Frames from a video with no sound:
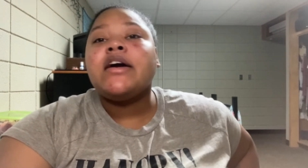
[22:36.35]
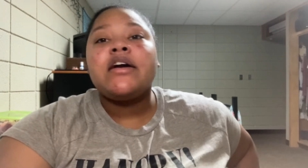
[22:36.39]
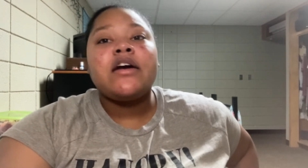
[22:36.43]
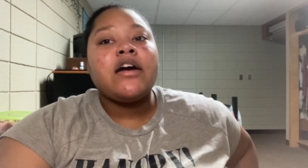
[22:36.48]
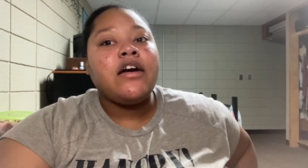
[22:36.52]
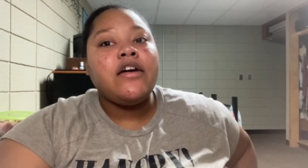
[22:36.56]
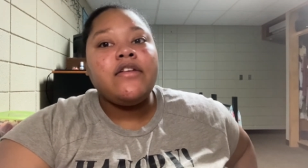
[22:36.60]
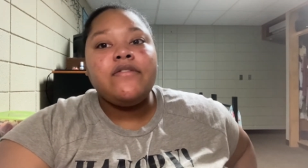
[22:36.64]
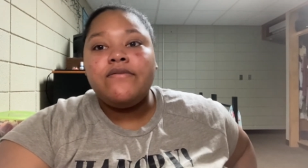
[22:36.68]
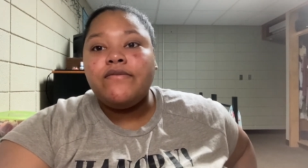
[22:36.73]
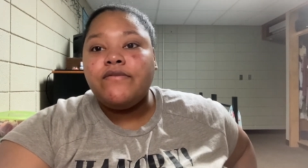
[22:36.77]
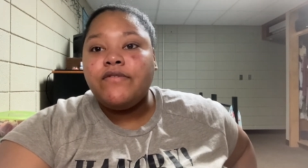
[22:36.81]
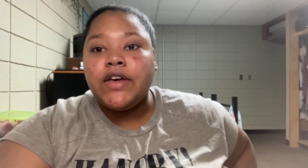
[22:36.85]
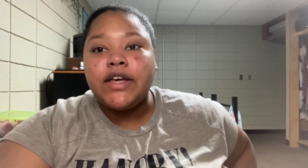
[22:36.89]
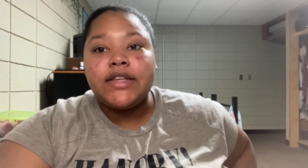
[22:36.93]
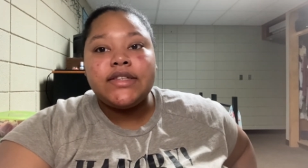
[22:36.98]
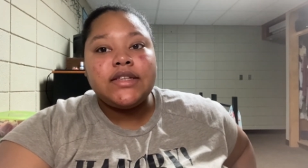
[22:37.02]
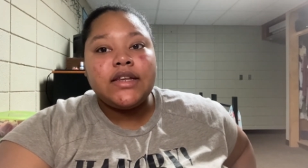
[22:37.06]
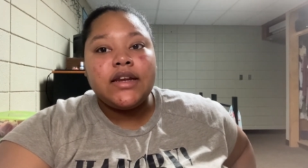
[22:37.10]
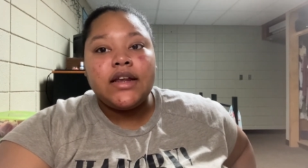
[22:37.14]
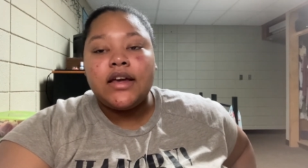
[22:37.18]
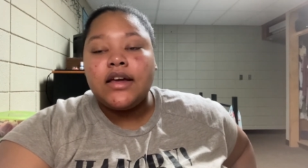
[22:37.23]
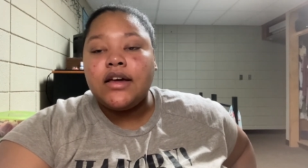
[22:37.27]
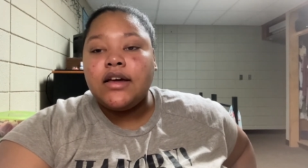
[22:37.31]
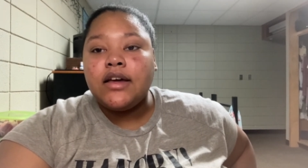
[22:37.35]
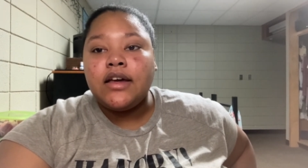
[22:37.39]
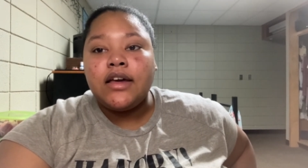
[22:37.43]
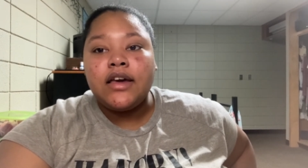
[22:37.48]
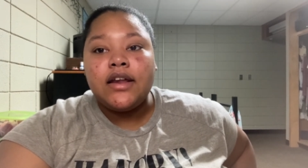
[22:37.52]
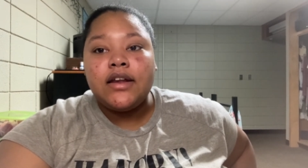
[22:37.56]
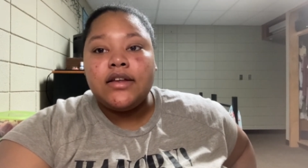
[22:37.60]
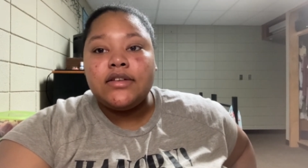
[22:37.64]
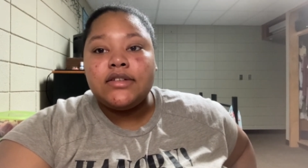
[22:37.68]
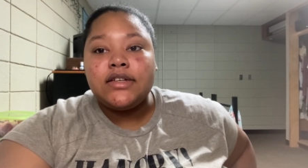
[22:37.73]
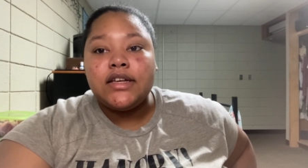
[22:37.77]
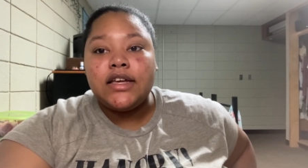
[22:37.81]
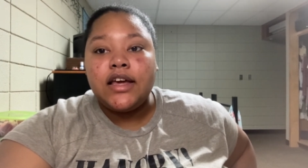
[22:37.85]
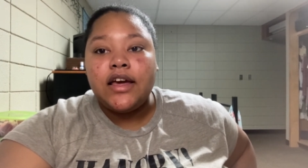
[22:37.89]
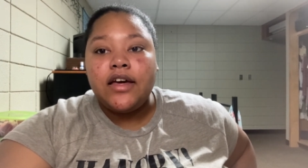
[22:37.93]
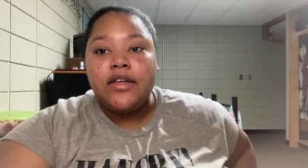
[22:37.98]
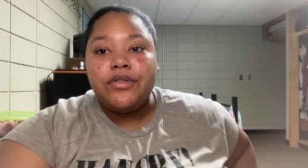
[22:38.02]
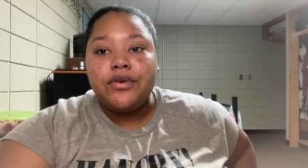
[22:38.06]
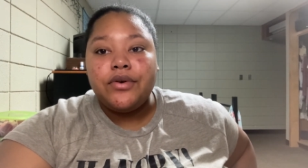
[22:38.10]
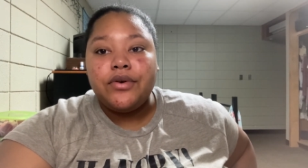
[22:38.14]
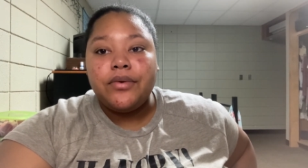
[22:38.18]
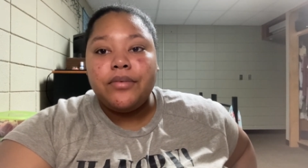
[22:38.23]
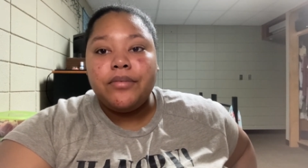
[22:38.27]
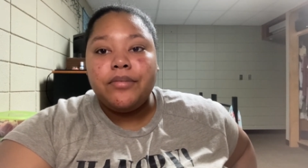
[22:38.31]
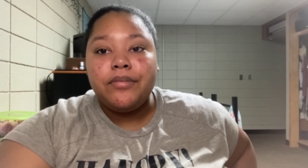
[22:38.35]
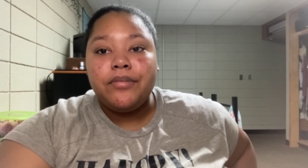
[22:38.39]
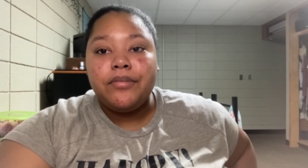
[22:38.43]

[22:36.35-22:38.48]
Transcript: couldn't fix it and couldn't get it together.